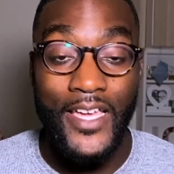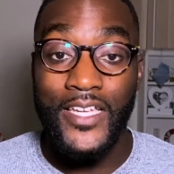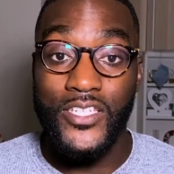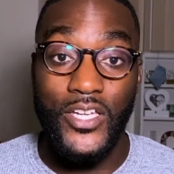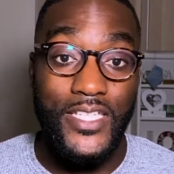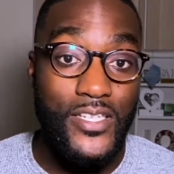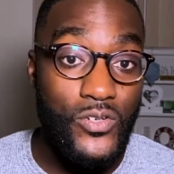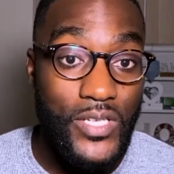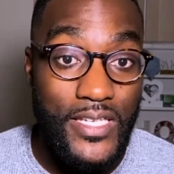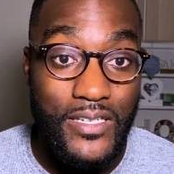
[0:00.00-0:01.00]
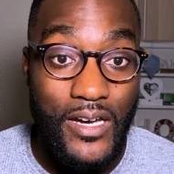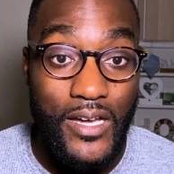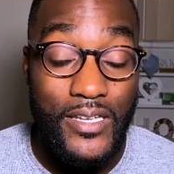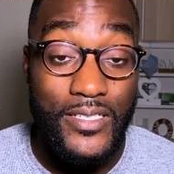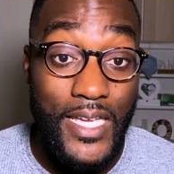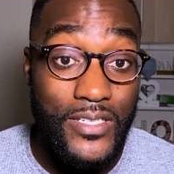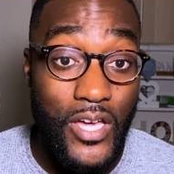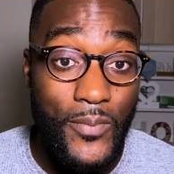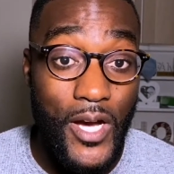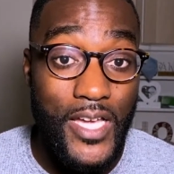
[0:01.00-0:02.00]
So until next
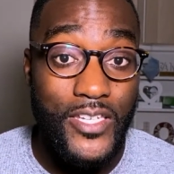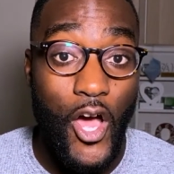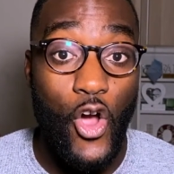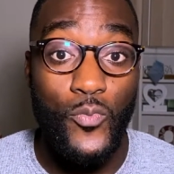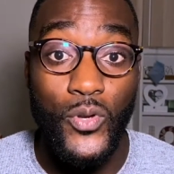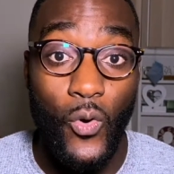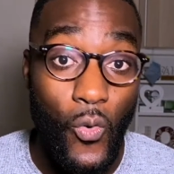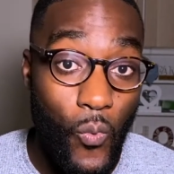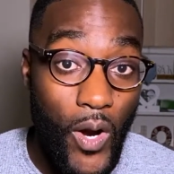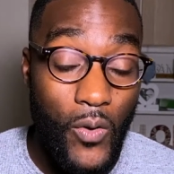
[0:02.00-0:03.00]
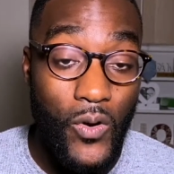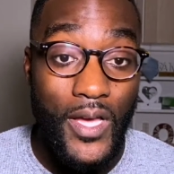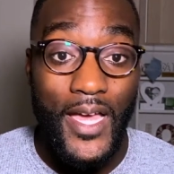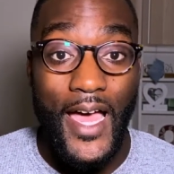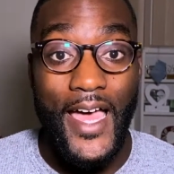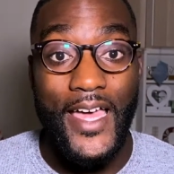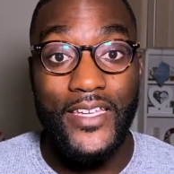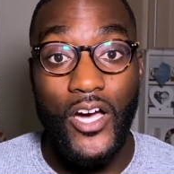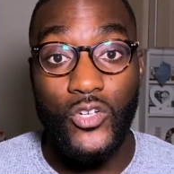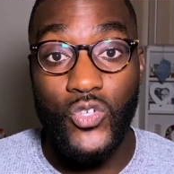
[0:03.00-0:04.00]
time guys, I hope you're all well, and
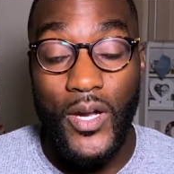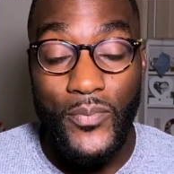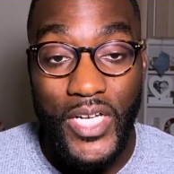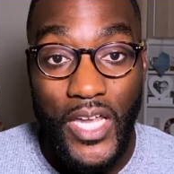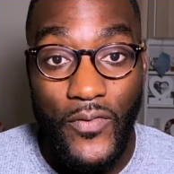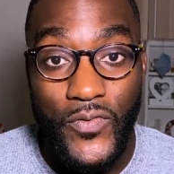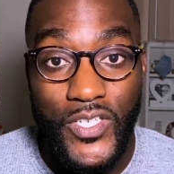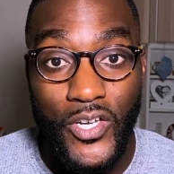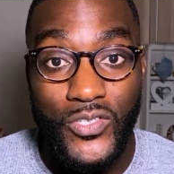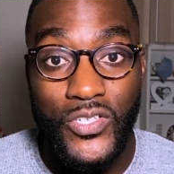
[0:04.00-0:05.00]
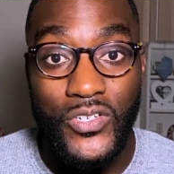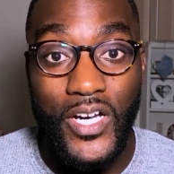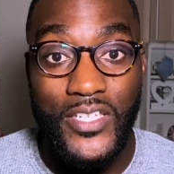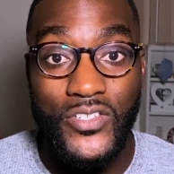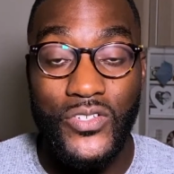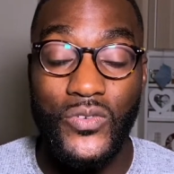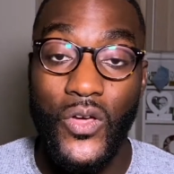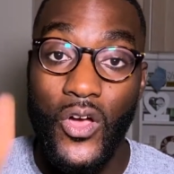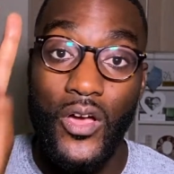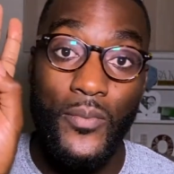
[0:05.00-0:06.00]
I'll try and bring another video to you guys soon.
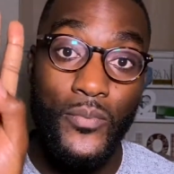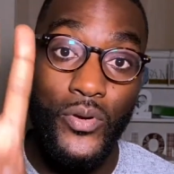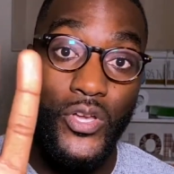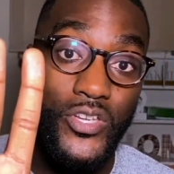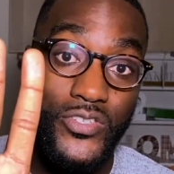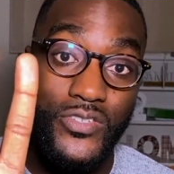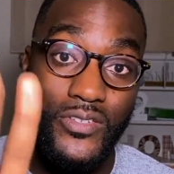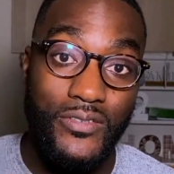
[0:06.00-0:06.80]
Peace.